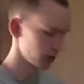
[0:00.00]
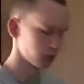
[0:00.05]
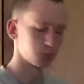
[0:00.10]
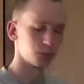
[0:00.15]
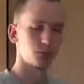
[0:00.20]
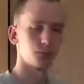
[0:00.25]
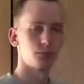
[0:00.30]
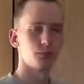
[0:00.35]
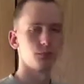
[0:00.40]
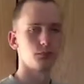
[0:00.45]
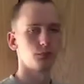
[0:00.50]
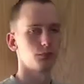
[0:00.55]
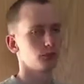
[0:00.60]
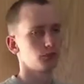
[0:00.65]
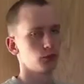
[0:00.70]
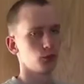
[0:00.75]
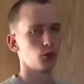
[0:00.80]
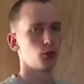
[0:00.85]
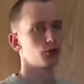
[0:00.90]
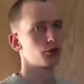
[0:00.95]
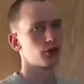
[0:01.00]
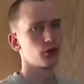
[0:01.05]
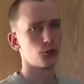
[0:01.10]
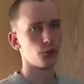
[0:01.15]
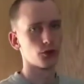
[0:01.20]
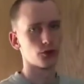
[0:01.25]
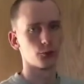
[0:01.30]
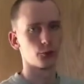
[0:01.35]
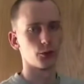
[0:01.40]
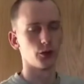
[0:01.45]
a torch that
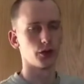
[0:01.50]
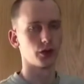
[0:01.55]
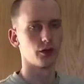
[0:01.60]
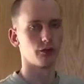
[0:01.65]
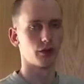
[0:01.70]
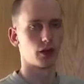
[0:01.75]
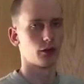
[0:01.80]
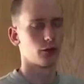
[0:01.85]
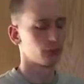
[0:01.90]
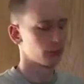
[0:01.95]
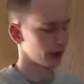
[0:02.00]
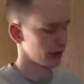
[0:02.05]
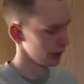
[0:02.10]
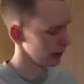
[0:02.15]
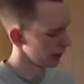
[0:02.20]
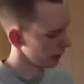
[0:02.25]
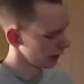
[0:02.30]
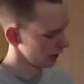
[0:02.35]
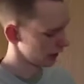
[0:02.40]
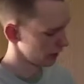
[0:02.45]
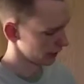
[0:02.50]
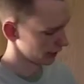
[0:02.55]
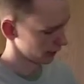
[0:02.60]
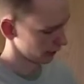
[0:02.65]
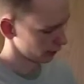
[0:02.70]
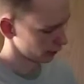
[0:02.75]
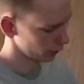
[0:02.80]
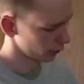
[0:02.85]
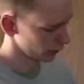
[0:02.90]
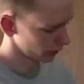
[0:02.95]
wasn't working very well. And I
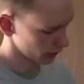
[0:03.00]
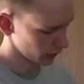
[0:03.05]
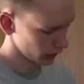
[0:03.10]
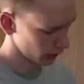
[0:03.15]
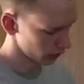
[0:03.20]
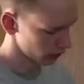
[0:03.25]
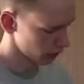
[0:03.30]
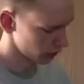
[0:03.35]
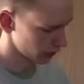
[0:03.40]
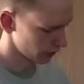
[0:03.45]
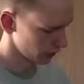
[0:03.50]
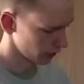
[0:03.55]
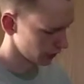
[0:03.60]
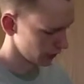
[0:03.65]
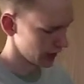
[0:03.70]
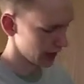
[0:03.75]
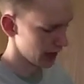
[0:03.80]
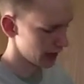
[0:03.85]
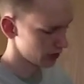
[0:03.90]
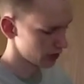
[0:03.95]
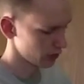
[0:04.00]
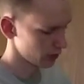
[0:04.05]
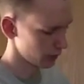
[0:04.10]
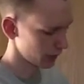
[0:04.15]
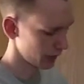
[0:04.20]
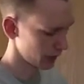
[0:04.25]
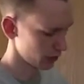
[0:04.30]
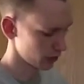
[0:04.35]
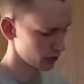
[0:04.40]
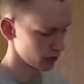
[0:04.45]
thought, you know, just to add something
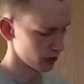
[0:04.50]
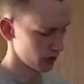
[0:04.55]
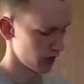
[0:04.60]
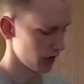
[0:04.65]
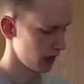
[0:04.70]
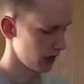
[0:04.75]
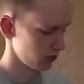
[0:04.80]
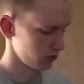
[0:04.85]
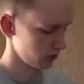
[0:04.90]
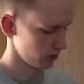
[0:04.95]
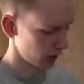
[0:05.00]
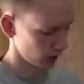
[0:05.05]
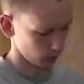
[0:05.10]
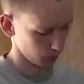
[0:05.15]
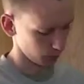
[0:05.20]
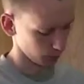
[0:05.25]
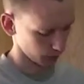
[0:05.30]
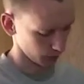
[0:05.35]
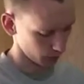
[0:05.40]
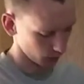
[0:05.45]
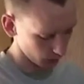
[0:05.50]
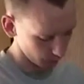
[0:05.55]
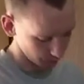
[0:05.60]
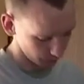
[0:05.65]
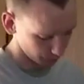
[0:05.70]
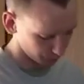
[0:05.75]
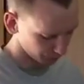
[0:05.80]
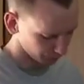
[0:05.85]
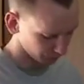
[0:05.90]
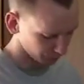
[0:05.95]
else on here, I'll put it on.
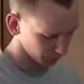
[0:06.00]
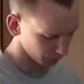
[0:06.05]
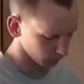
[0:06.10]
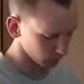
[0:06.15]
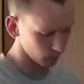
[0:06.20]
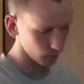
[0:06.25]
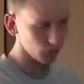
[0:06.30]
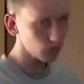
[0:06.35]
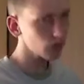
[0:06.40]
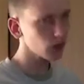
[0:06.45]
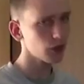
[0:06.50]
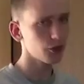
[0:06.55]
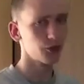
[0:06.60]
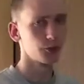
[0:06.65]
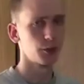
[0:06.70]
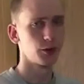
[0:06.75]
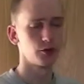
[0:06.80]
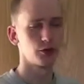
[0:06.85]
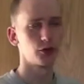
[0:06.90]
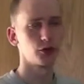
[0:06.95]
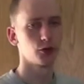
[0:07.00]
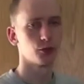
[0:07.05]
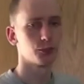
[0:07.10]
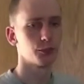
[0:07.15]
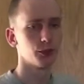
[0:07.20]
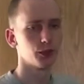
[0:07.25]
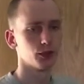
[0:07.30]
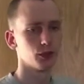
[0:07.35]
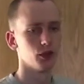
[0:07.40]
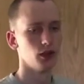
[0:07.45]
I suppose you could
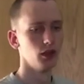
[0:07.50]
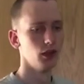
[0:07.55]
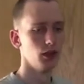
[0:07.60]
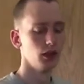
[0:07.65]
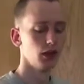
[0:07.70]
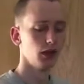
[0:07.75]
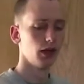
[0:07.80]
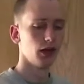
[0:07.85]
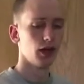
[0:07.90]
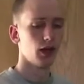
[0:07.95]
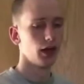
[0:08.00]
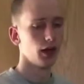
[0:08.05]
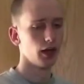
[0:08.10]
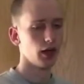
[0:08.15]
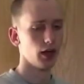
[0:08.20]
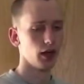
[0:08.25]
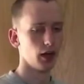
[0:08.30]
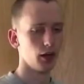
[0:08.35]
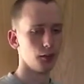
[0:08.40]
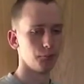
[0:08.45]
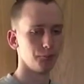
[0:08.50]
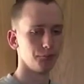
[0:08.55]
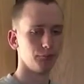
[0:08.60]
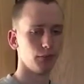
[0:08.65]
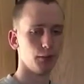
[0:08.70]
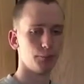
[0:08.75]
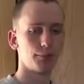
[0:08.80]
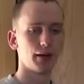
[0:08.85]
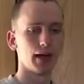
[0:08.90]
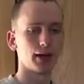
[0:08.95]
put
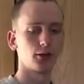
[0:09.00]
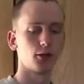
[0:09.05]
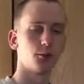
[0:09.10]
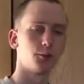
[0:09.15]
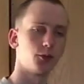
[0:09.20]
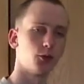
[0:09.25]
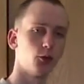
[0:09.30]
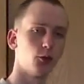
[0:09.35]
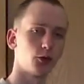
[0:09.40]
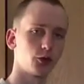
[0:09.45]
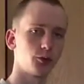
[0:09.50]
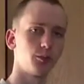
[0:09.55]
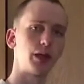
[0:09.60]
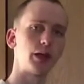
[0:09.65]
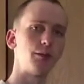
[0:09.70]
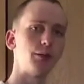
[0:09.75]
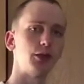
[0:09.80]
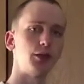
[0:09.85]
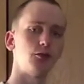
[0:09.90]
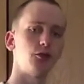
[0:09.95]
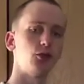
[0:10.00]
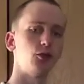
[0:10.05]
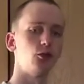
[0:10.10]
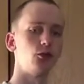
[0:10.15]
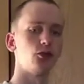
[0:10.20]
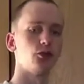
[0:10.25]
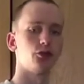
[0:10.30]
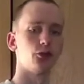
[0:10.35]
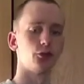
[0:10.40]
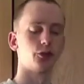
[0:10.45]
a backup torch maybe if you use
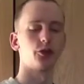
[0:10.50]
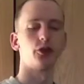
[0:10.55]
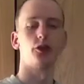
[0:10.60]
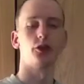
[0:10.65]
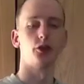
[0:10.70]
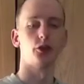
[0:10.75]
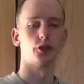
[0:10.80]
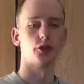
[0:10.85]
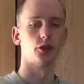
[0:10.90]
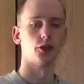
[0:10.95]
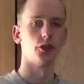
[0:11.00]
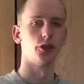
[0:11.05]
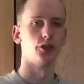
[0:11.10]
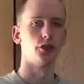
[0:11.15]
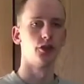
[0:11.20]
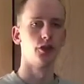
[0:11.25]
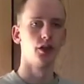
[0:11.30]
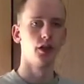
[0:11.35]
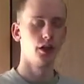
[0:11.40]
a torch on your gun.